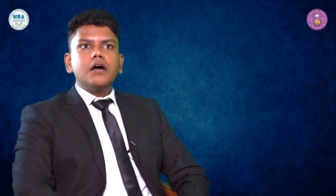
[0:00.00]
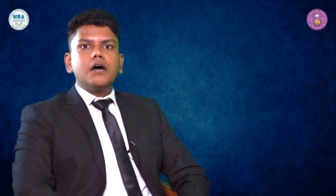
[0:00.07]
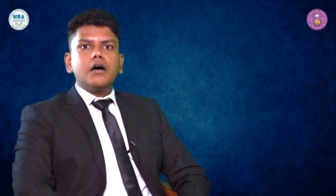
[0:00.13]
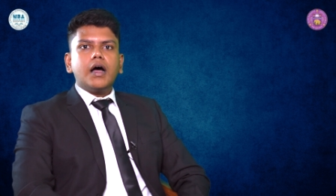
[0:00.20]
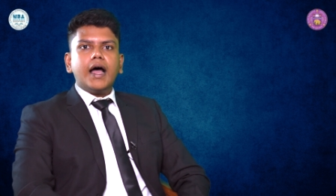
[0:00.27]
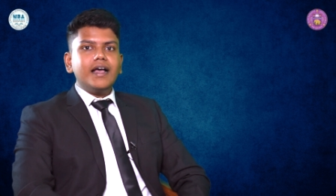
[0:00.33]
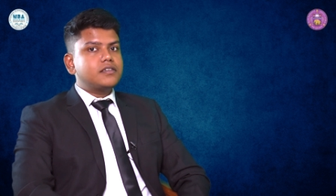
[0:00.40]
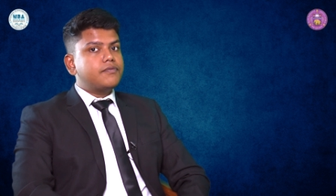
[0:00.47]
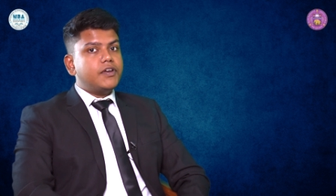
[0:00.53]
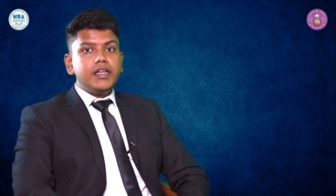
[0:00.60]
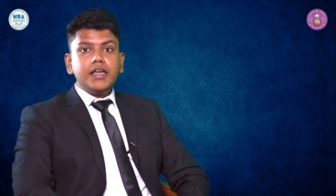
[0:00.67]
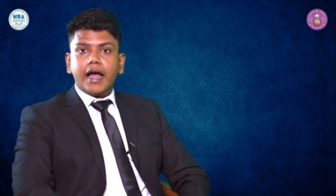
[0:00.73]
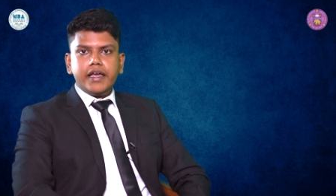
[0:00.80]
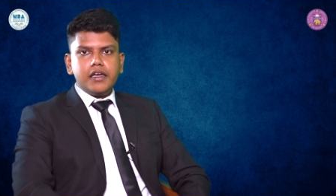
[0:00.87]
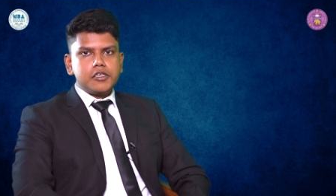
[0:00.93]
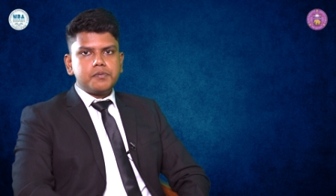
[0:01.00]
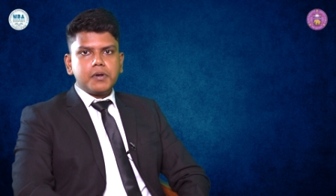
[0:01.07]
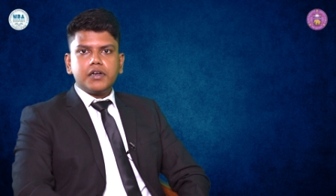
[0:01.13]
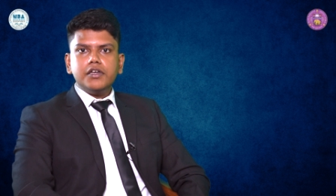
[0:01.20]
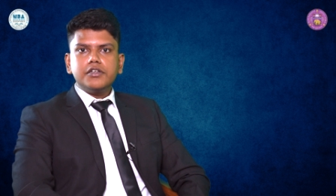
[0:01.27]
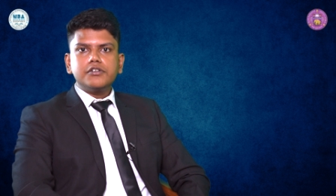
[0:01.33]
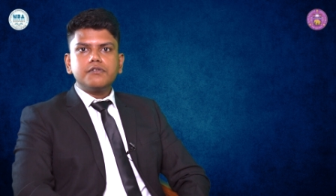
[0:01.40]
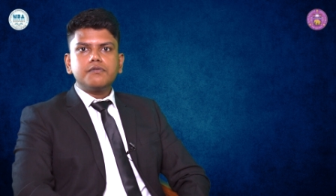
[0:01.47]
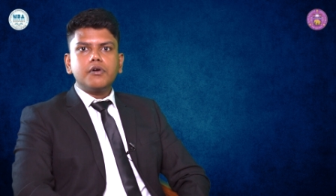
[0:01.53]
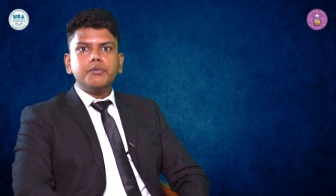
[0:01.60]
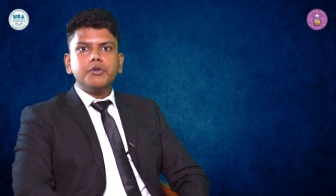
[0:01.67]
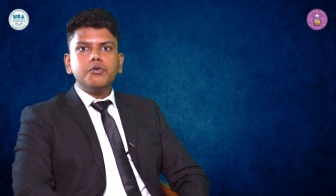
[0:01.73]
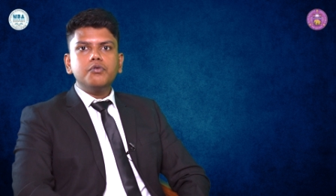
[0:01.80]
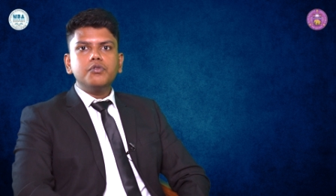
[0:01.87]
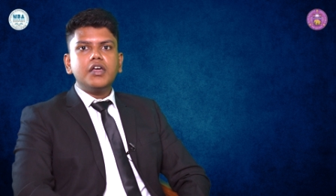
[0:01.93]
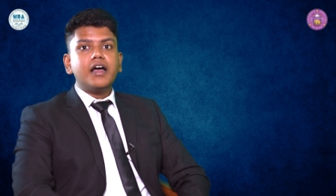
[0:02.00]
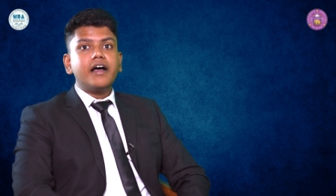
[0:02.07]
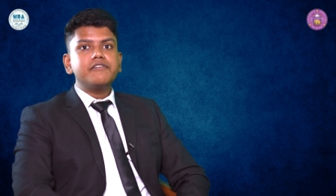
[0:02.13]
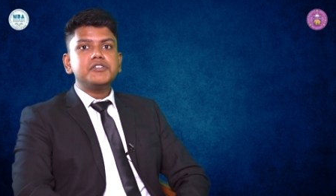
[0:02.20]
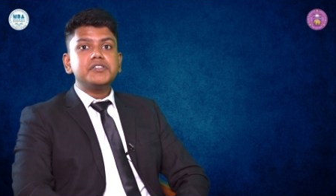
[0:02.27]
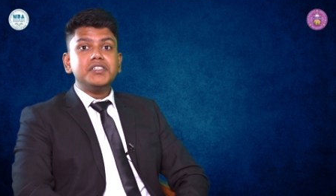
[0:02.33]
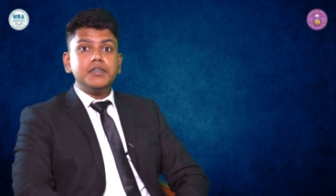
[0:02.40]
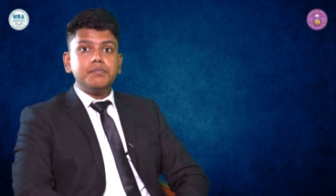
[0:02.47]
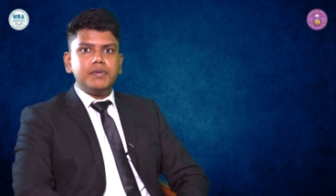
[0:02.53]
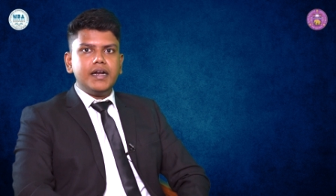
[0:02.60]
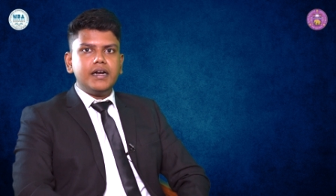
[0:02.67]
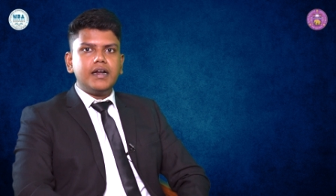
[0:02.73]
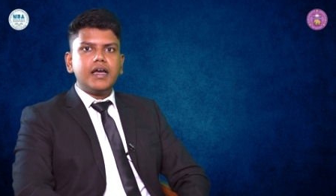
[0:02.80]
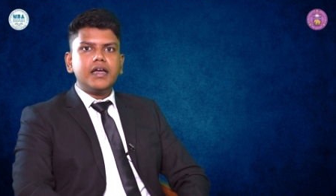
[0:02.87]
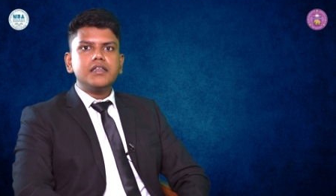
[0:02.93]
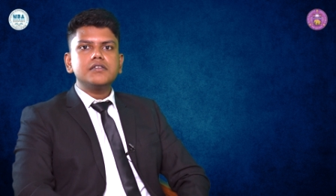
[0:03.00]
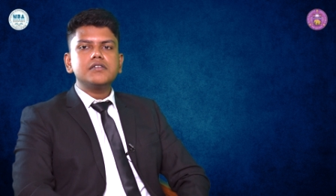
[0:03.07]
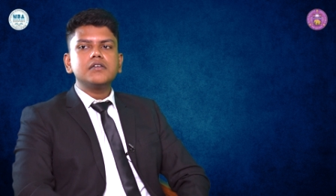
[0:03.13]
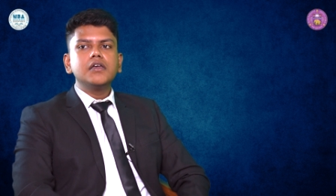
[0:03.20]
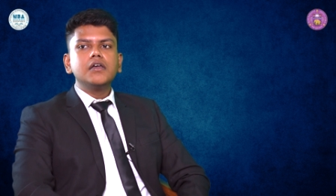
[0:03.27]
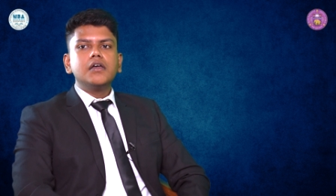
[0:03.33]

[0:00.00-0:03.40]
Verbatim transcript: has very high expectations from you. They have steep deadlines.